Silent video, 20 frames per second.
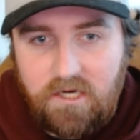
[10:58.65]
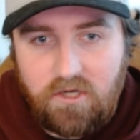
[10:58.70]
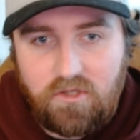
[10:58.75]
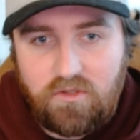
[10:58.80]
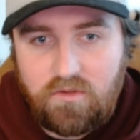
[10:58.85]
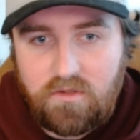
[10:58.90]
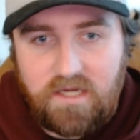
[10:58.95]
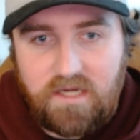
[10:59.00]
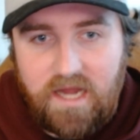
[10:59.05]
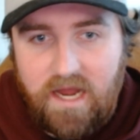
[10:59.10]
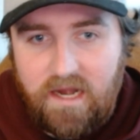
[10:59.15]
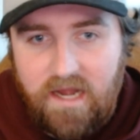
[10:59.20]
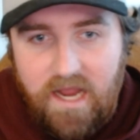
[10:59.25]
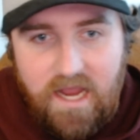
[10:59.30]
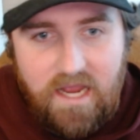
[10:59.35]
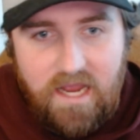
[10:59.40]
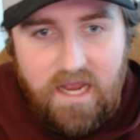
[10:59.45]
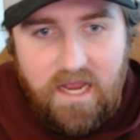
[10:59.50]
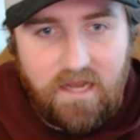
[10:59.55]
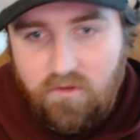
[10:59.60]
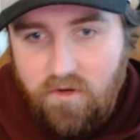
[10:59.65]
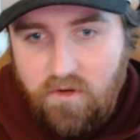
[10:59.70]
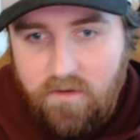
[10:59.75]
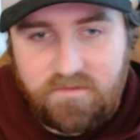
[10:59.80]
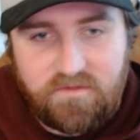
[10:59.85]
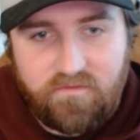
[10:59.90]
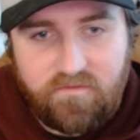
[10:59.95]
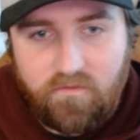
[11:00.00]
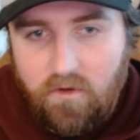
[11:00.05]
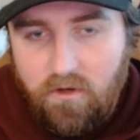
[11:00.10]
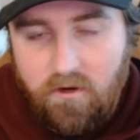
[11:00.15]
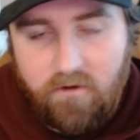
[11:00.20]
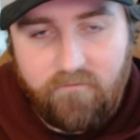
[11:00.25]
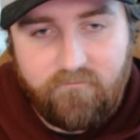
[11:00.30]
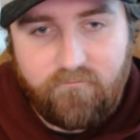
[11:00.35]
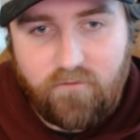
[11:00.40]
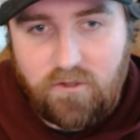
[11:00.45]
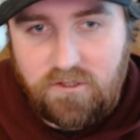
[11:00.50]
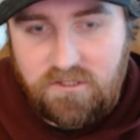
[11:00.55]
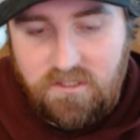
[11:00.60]
You could add hand grips for
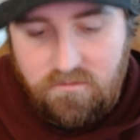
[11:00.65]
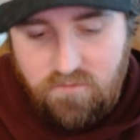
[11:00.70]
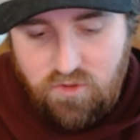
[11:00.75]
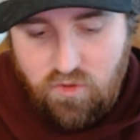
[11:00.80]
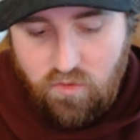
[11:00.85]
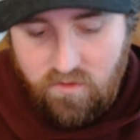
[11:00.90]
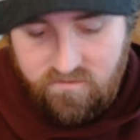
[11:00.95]
some sort of